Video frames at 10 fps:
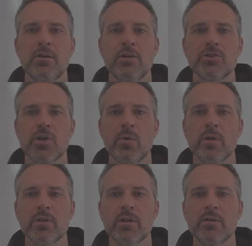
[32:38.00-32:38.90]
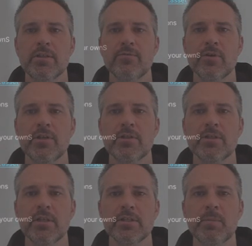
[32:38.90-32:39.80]
showing the
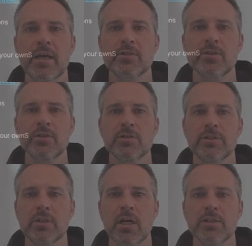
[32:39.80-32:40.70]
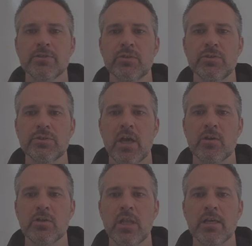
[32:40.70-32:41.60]
different inspectors and consoles how
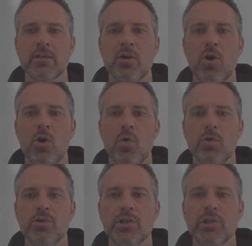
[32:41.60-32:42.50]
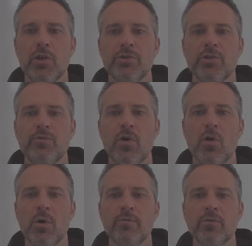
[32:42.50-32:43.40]
you like, or you can load the
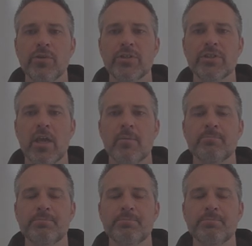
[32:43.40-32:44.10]
default one for this game.